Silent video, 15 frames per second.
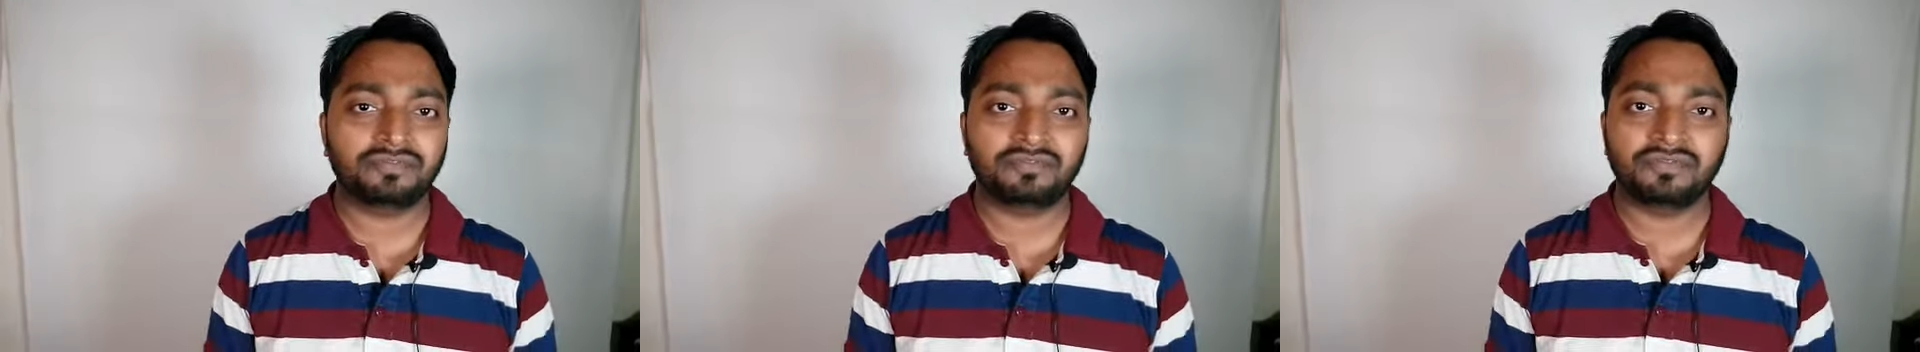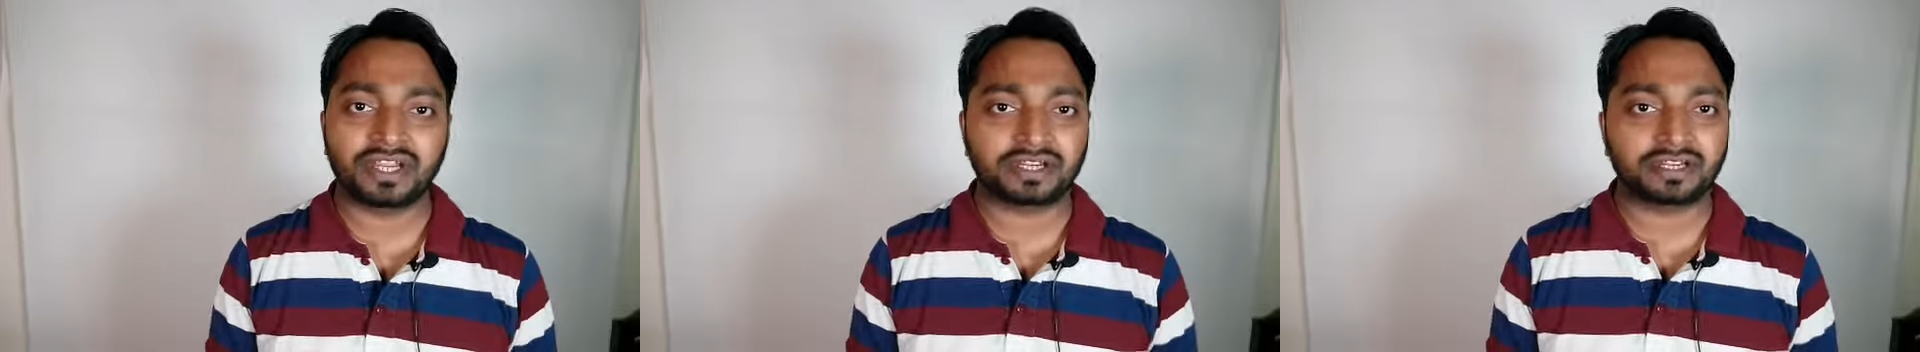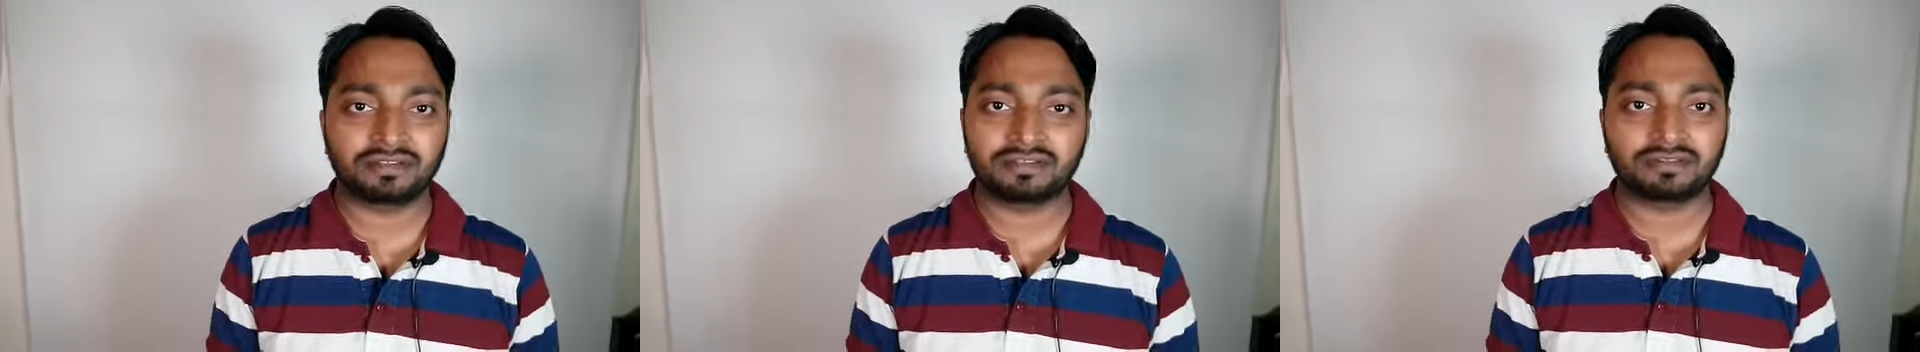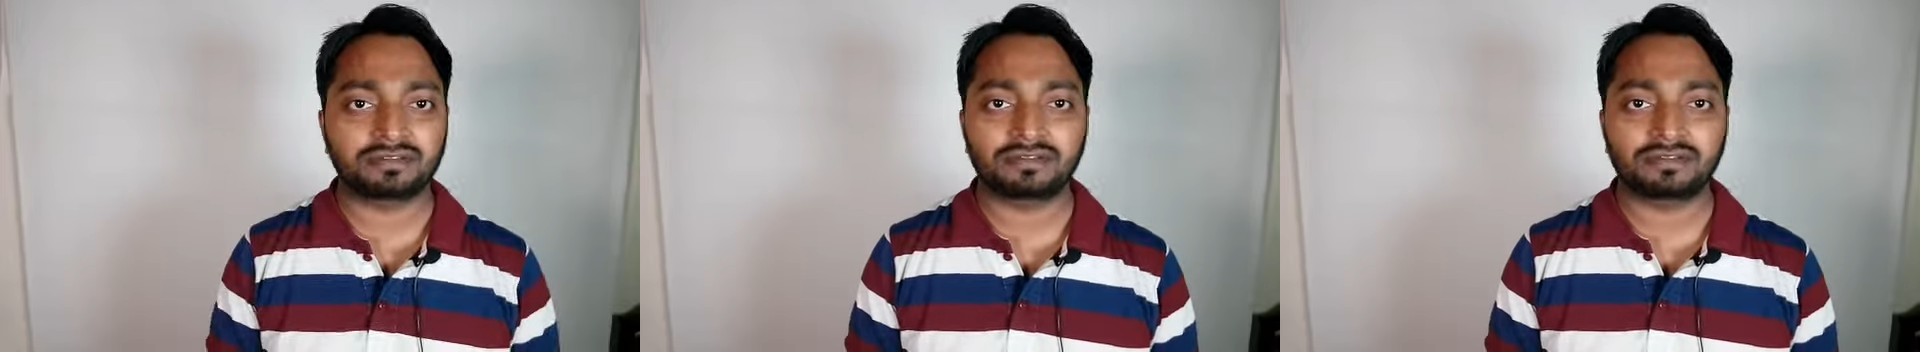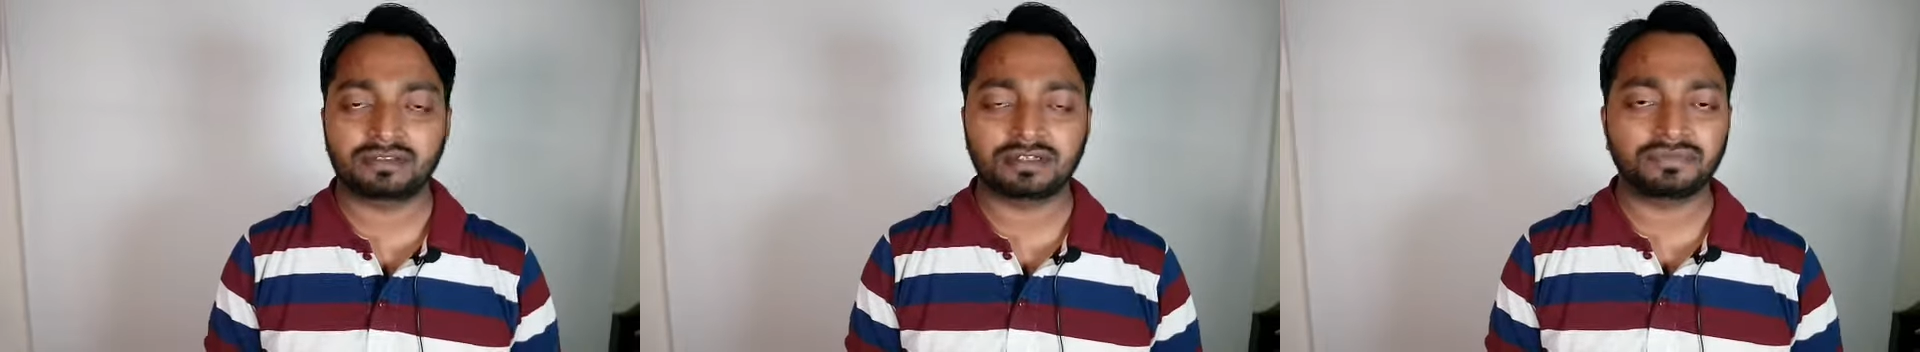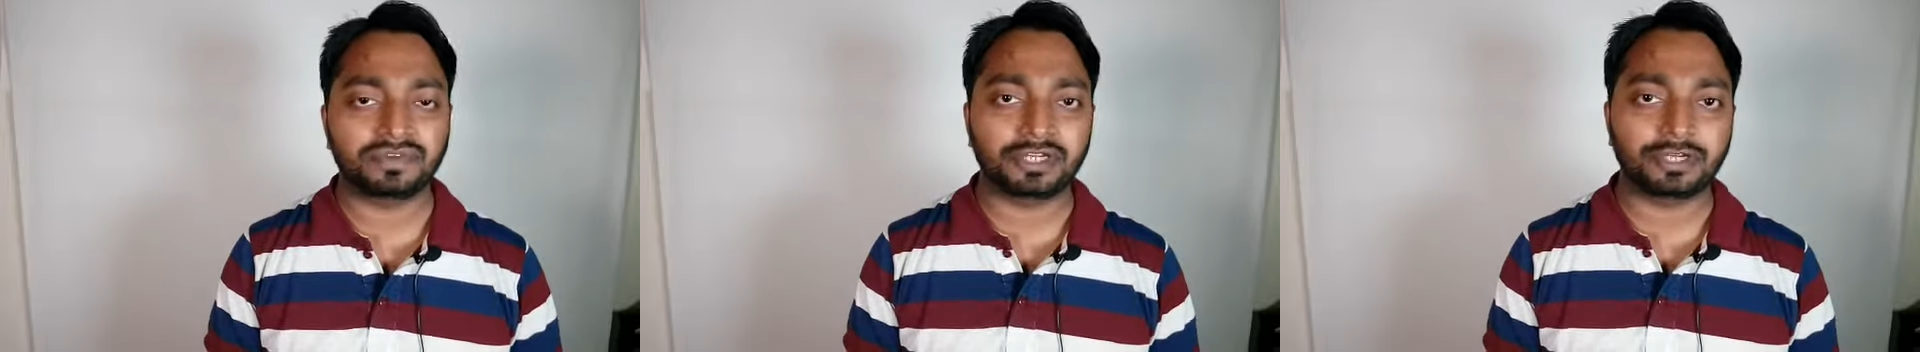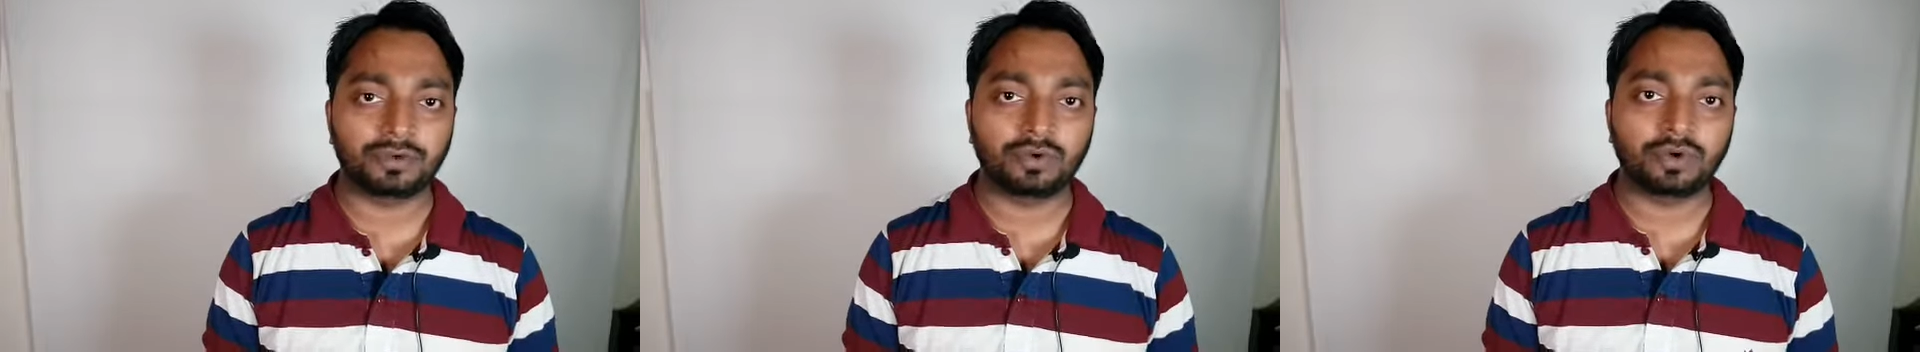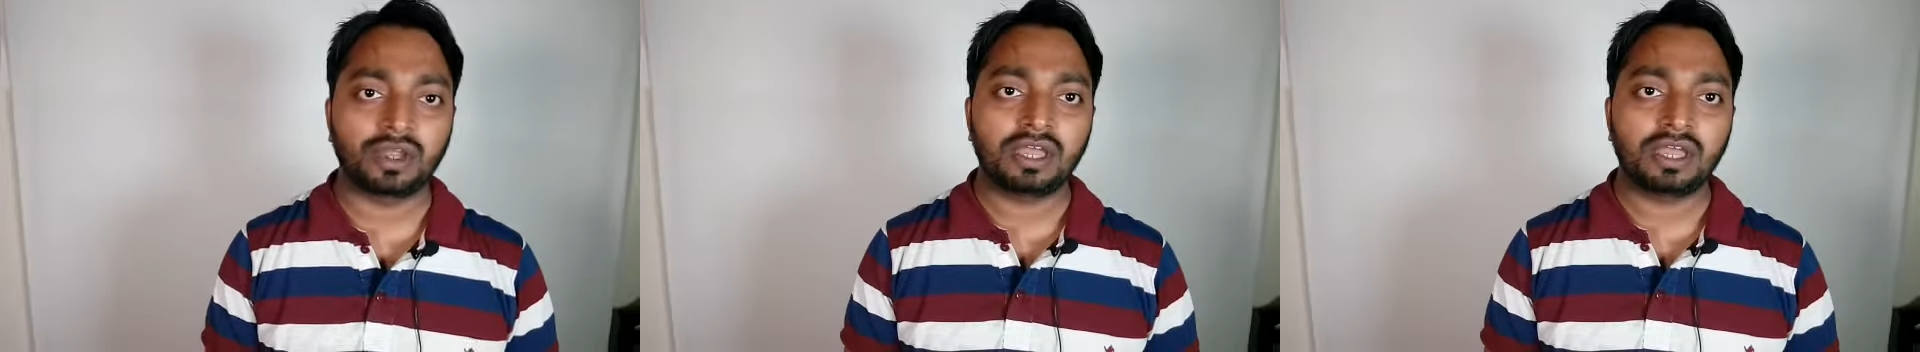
effect in the video.